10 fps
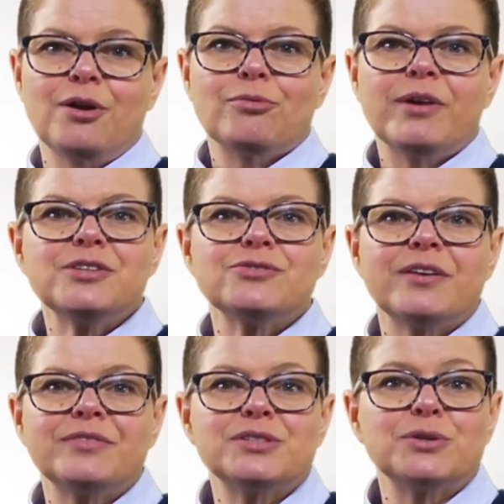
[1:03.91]
Reg
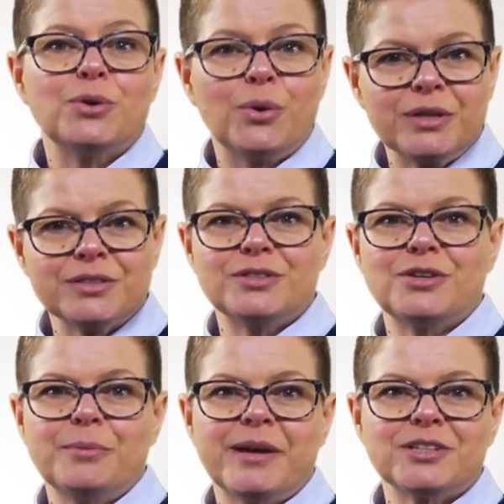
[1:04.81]
Revens, who coined the
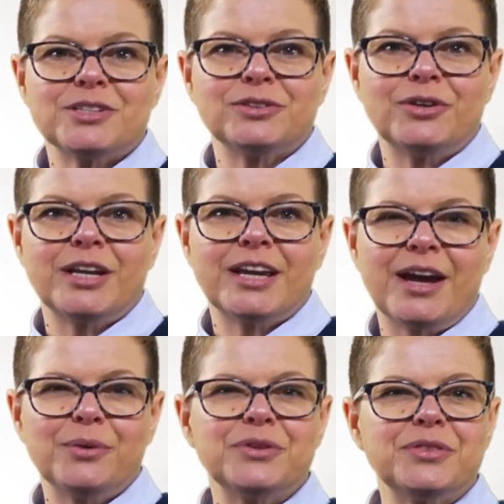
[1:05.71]
term action learning,
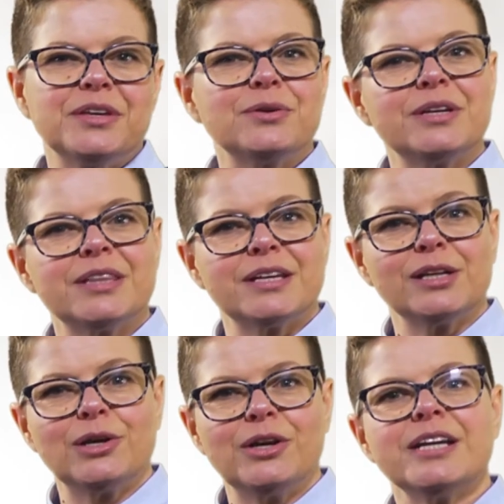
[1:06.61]
held the theory that
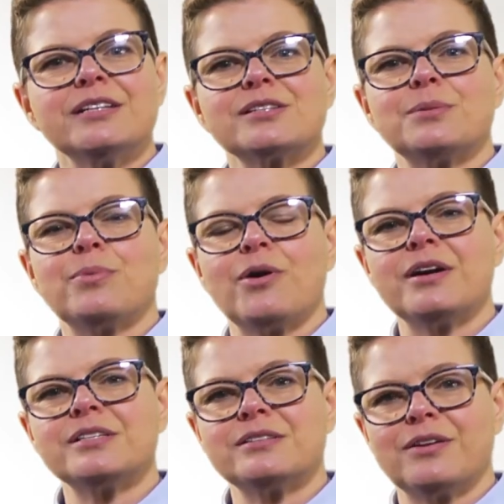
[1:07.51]
learning is
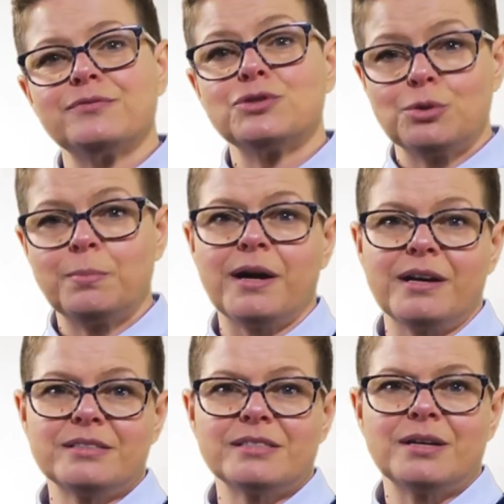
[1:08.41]
comprised of two
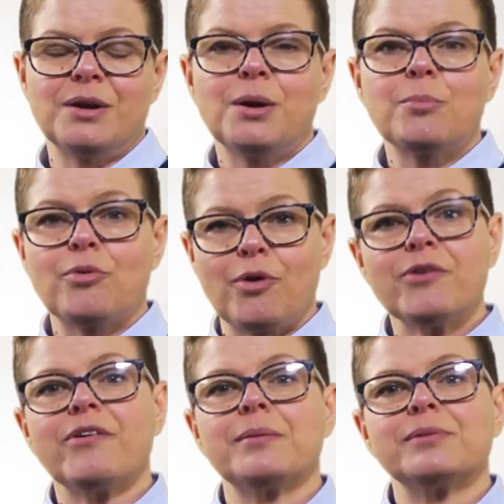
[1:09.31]
parts:
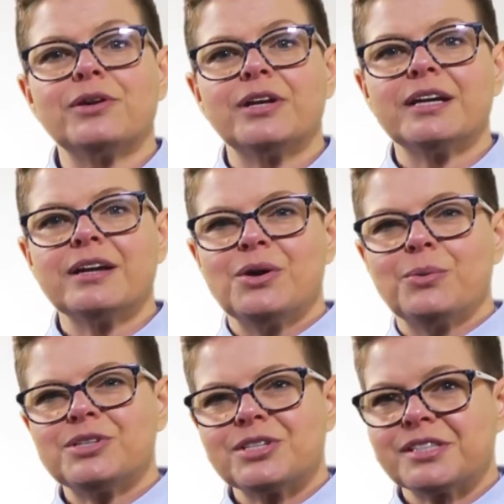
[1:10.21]
programmed learning,
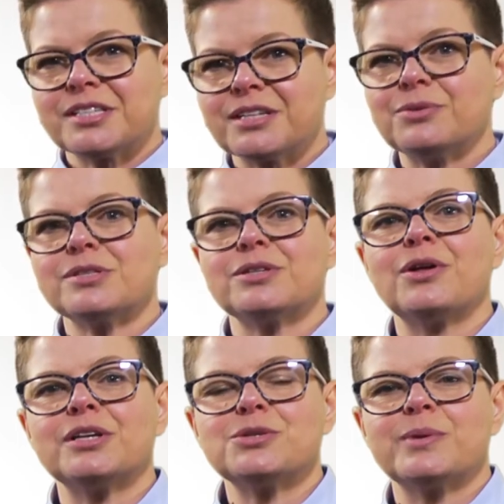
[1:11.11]
which is the skills and
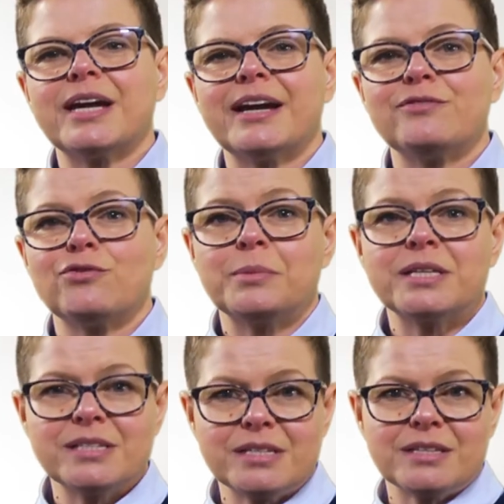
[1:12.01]
knowledge we gain from
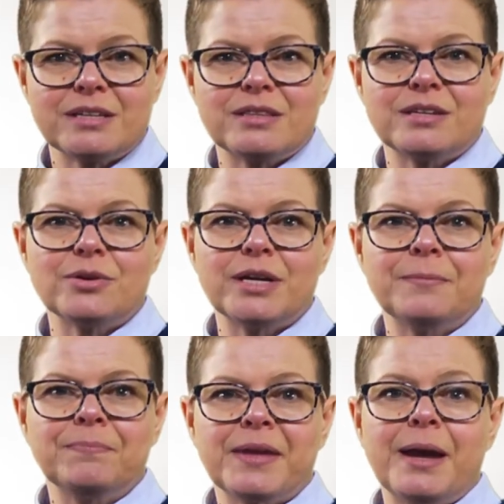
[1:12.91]
existing theory
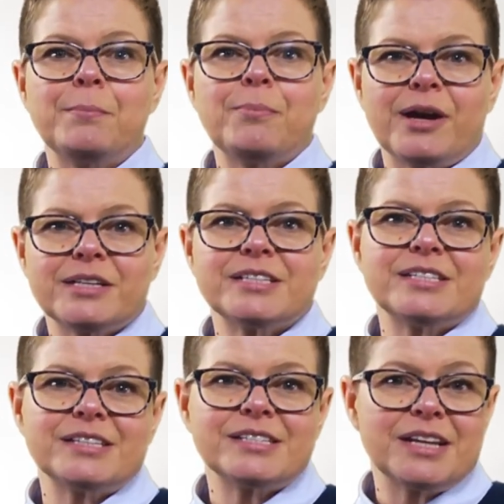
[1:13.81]
and
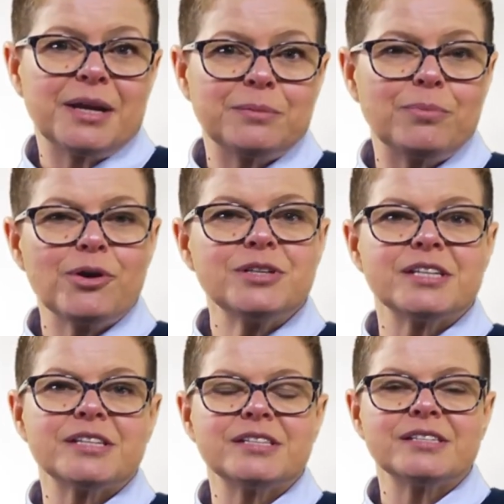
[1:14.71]
practicing standard
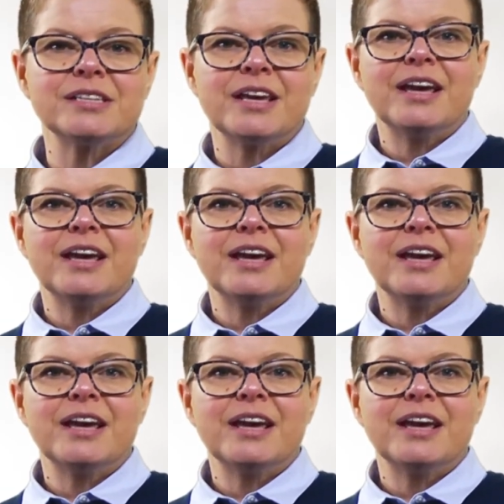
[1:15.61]
processes,